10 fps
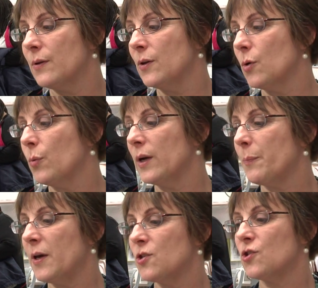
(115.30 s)
You know, when a
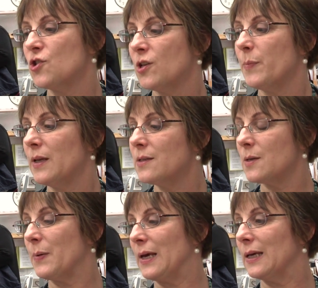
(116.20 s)
patient should have been
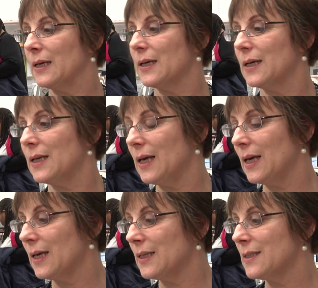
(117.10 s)
intubated
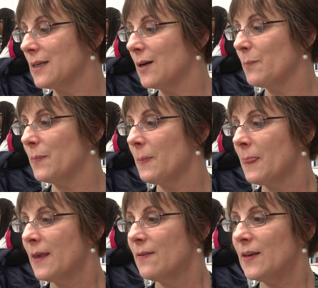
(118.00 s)
and um,
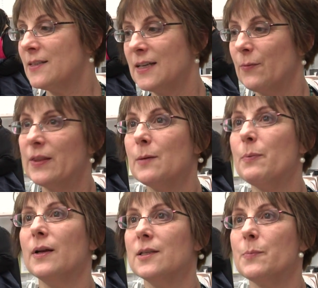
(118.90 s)
they did everything
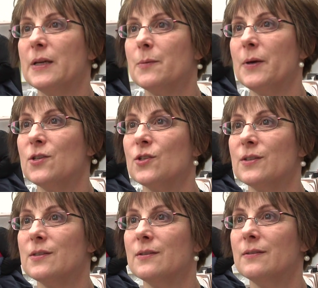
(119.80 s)
but intubate the patient.